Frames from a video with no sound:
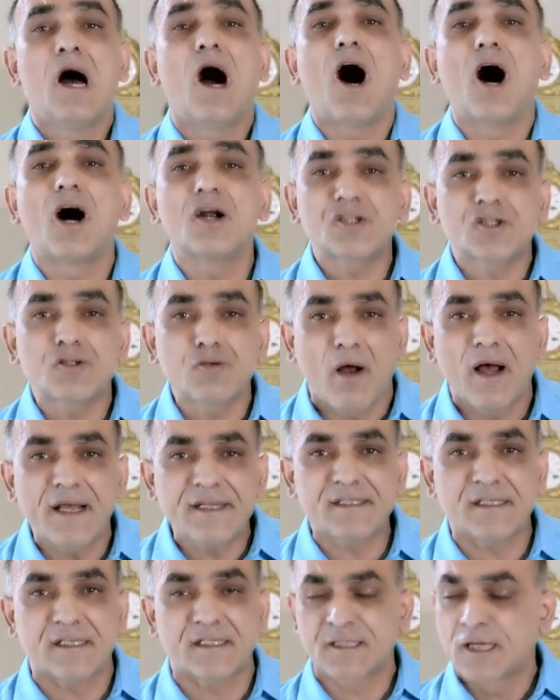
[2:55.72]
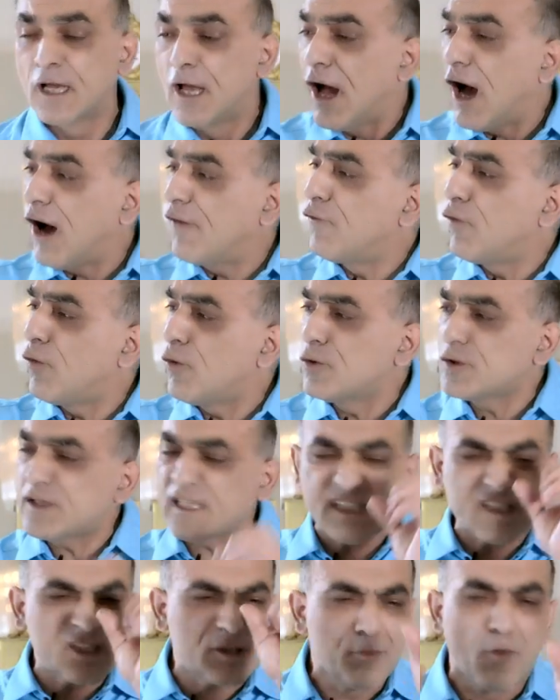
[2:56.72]
arteritis of all
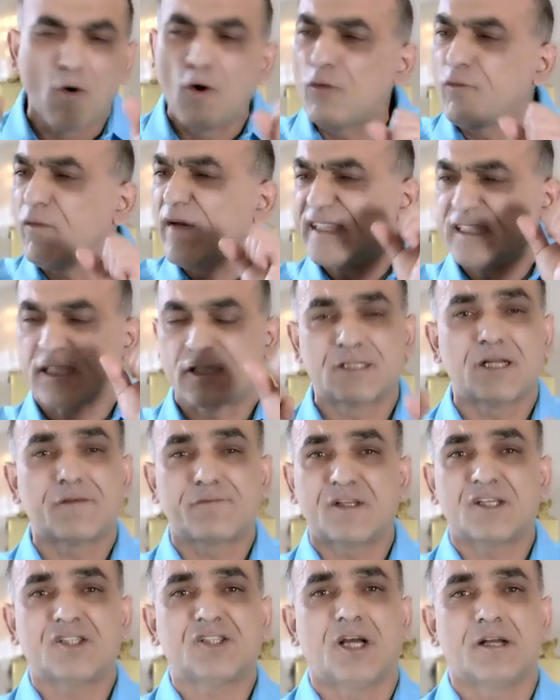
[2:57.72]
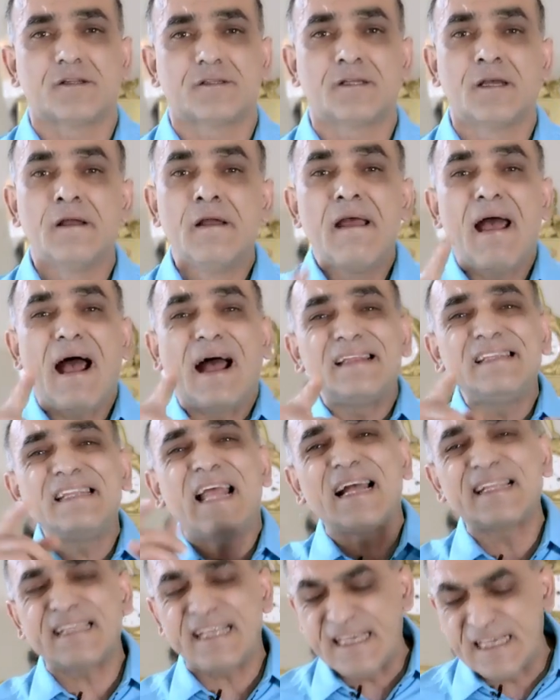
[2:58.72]
the small vessels of the shunt and
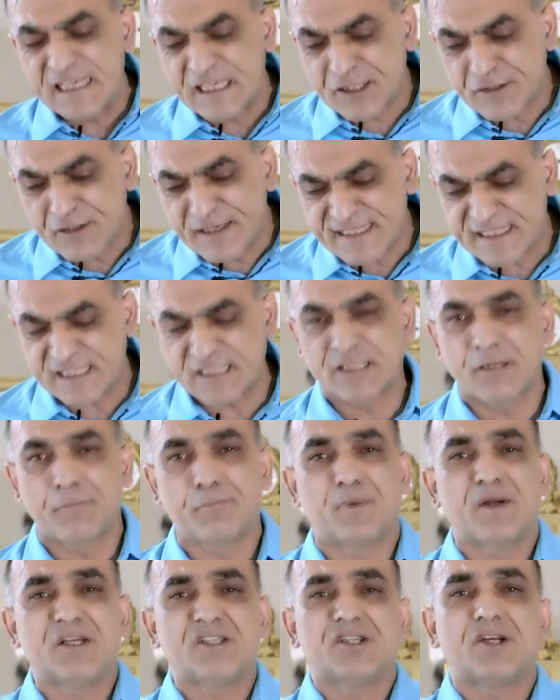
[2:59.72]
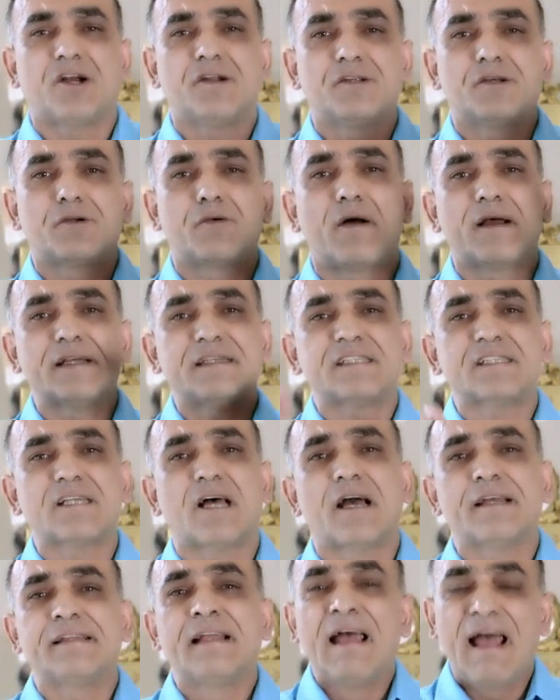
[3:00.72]
that increases the pressure on the right
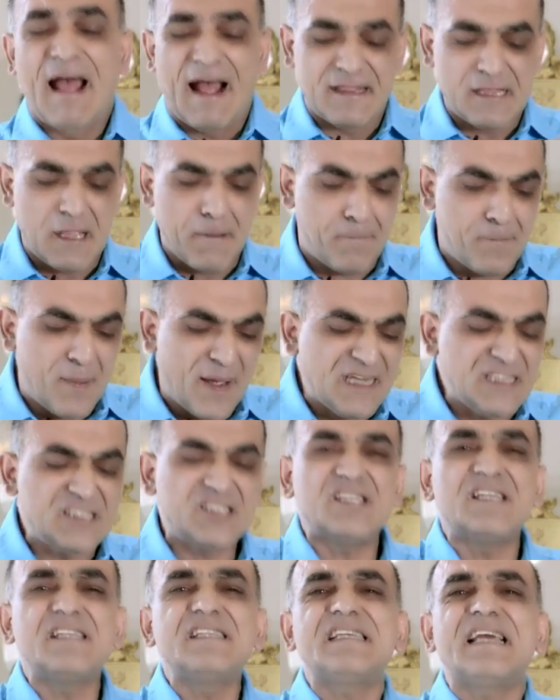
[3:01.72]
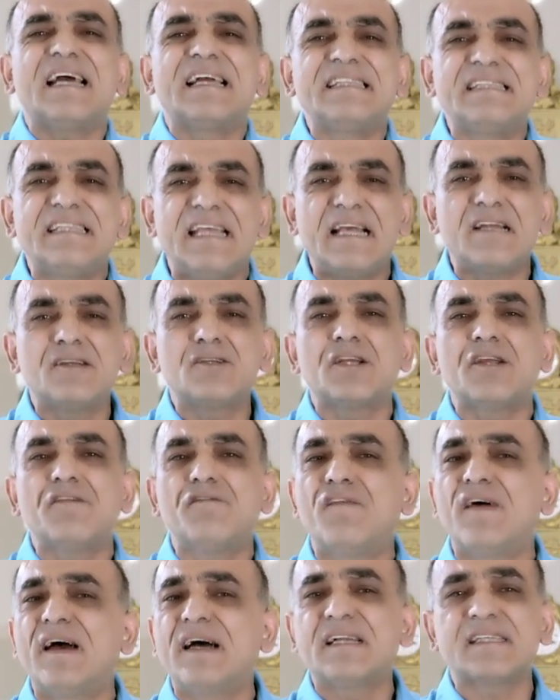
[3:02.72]
side and the patient can then
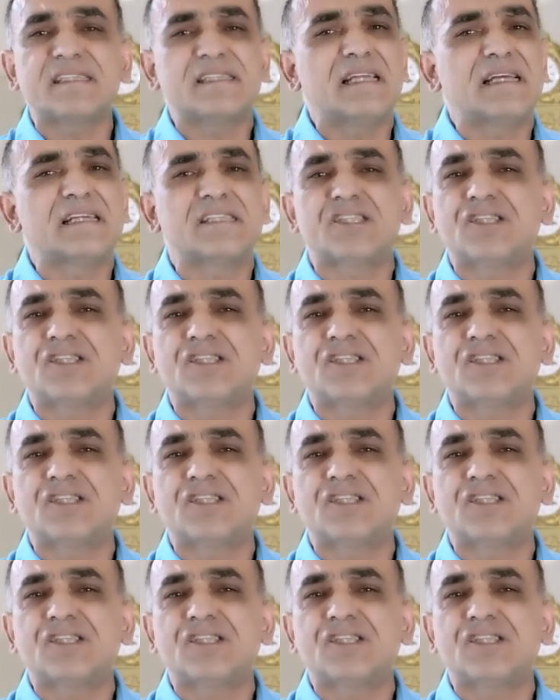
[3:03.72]
reverse their